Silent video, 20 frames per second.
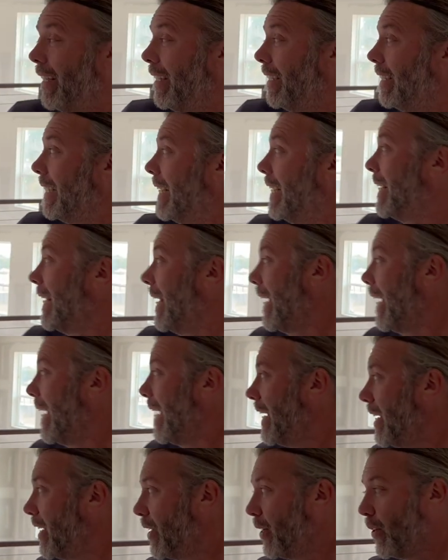
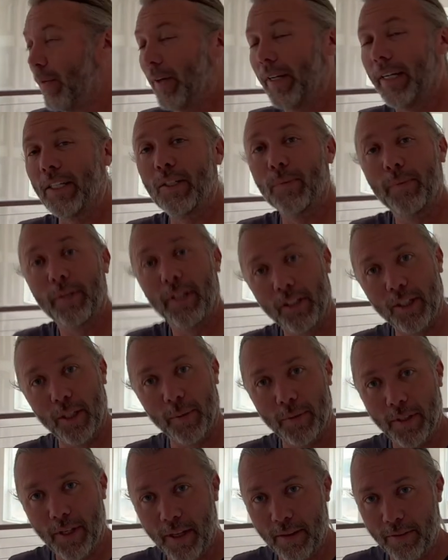today we did some touch up
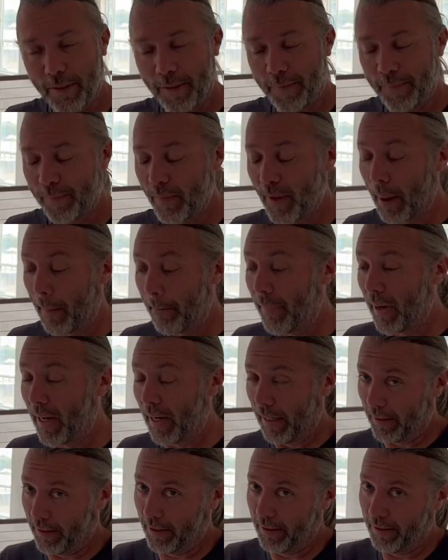stuff,
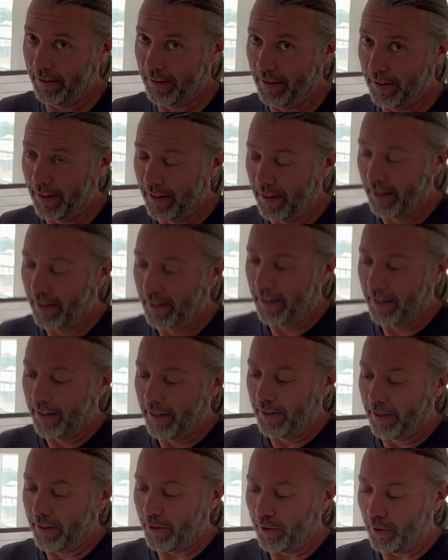but
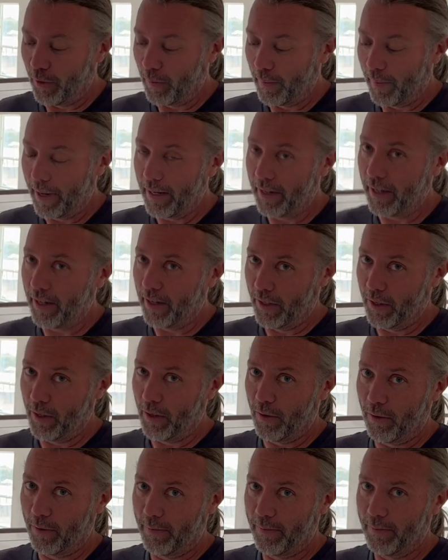you may not
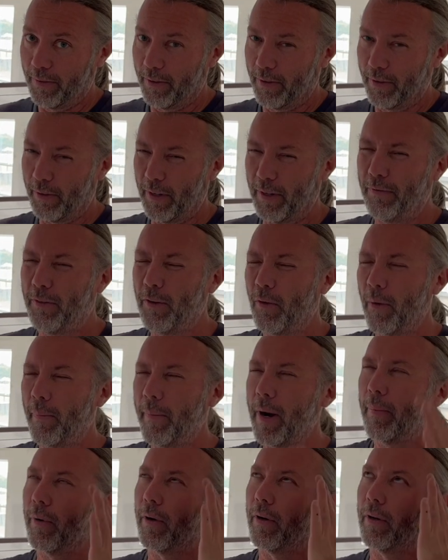know. If you
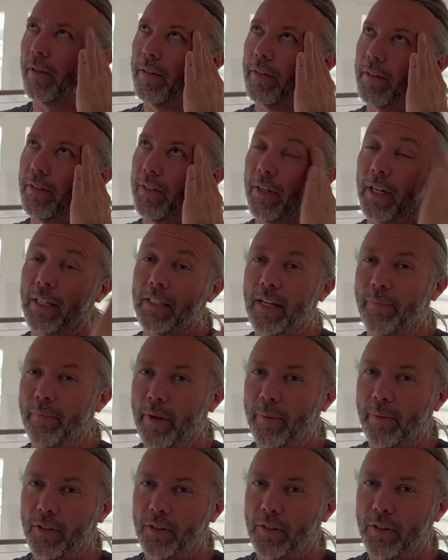remember, do you guys have
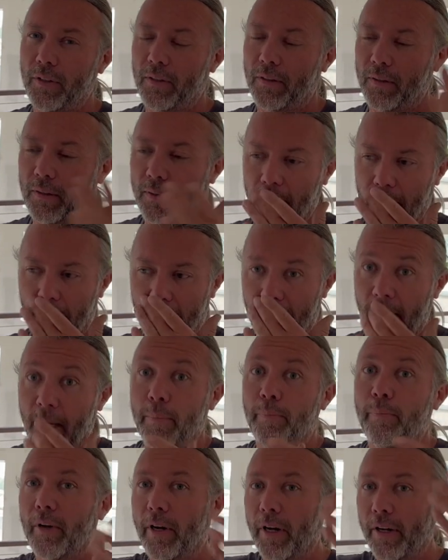memories still?
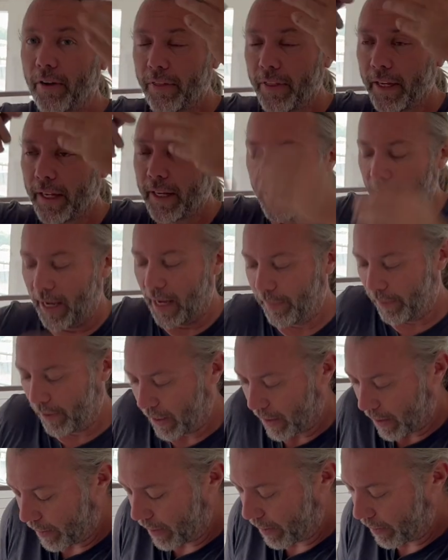Sure. Put on your thinking cap. Here,
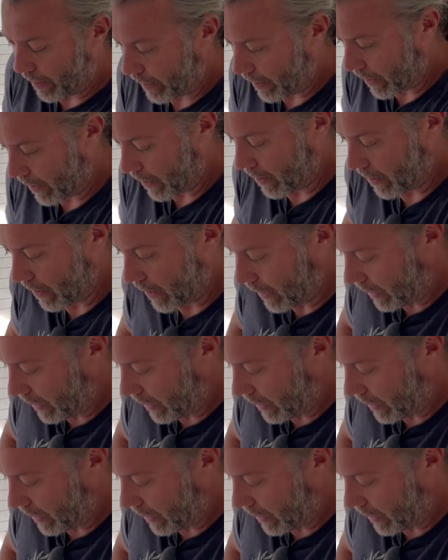I got mine in my pocket. It,